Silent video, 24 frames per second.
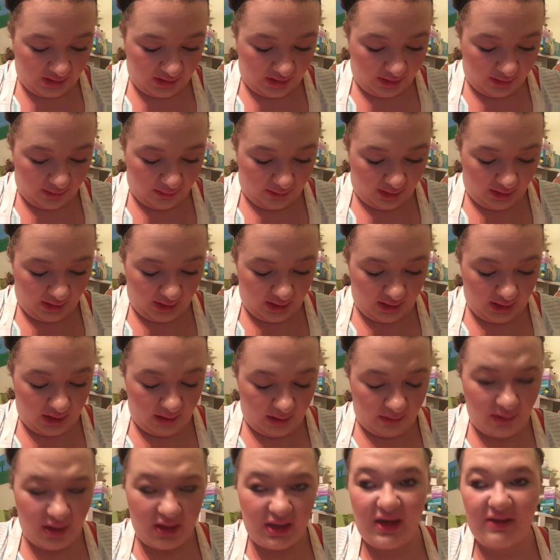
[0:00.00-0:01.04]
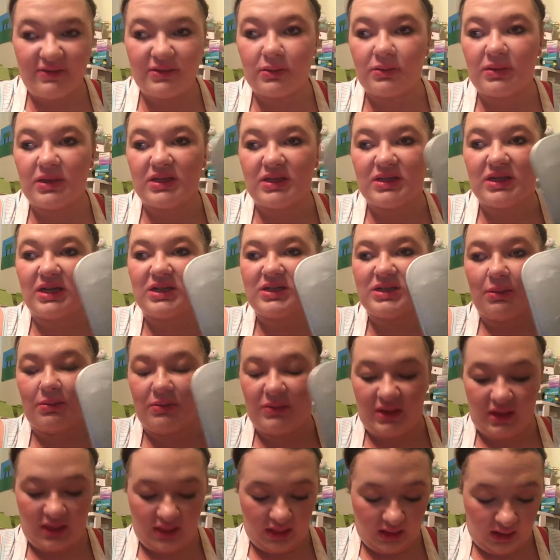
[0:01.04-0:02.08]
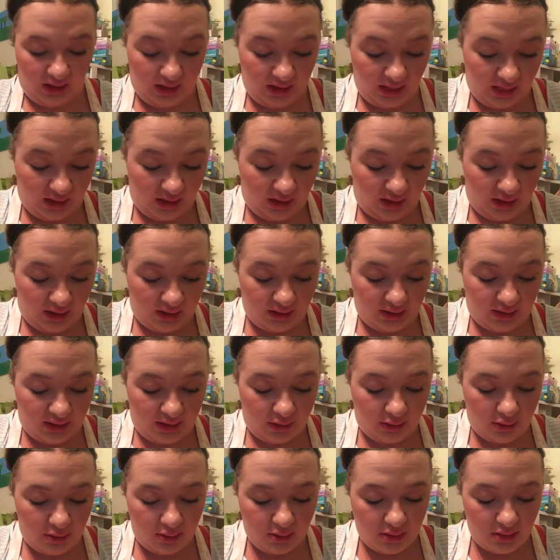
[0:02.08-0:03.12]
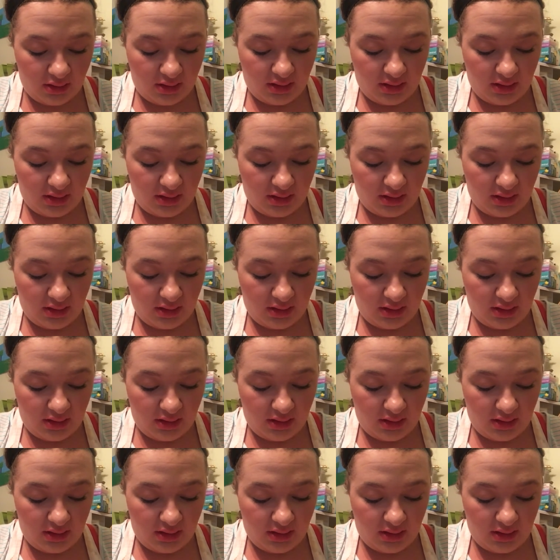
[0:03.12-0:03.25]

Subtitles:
the other side. I might have to retouch up this side's eyeliner